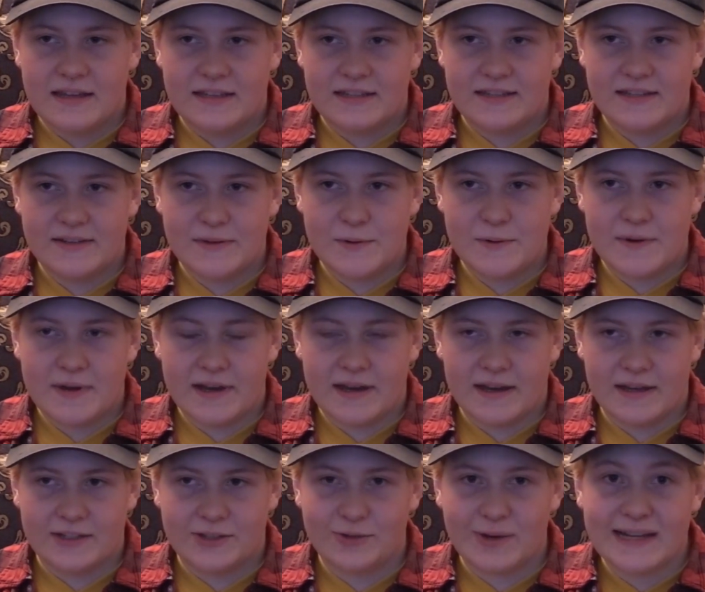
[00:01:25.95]

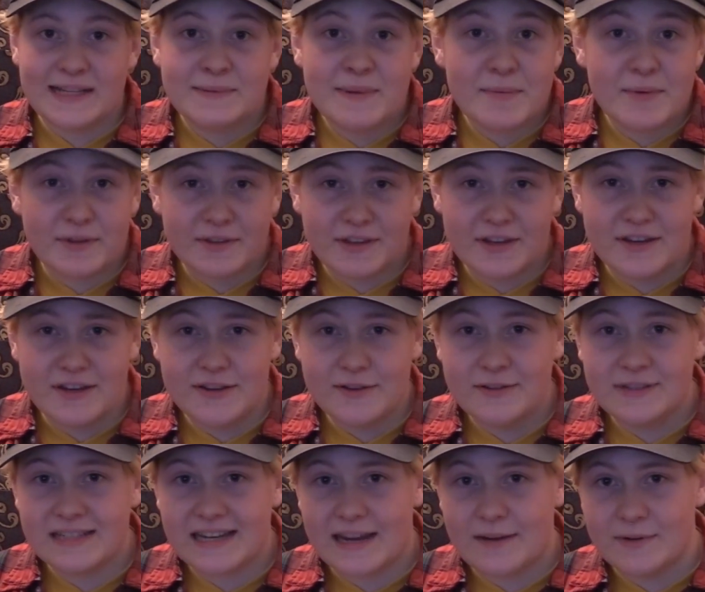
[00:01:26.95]
to trans people in the
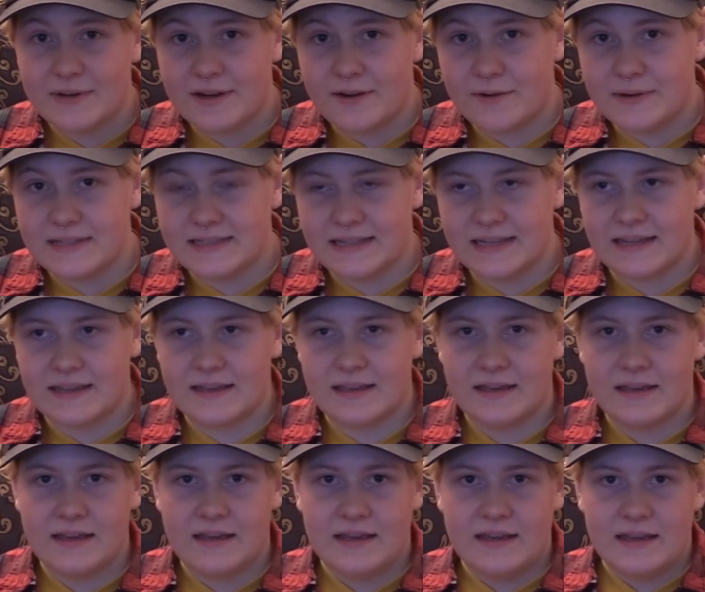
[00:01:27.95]
news, and I would always
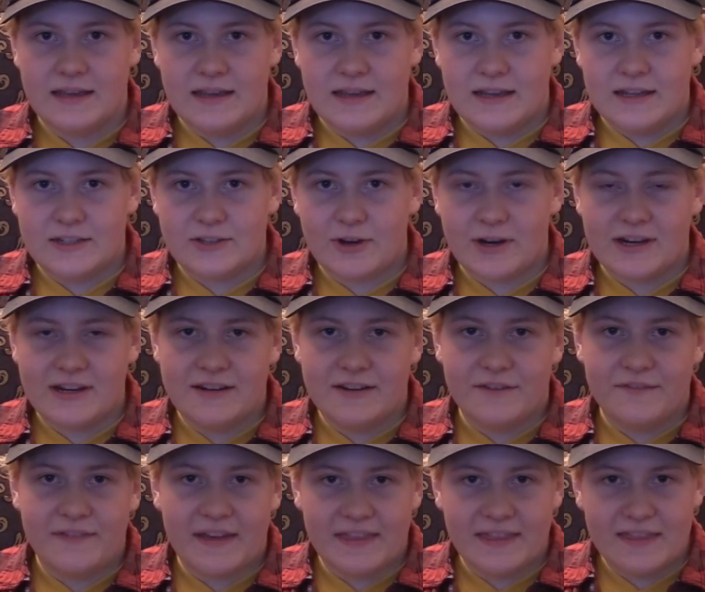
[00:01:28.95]
try to
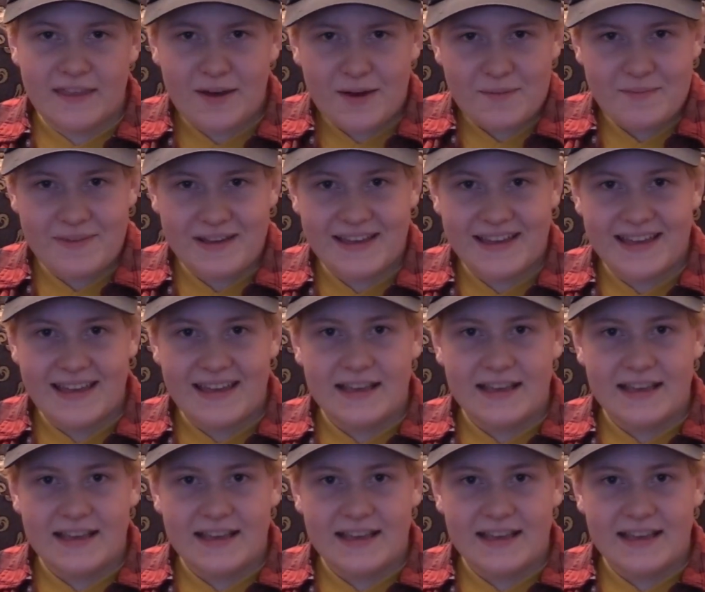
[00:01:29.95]
defend them.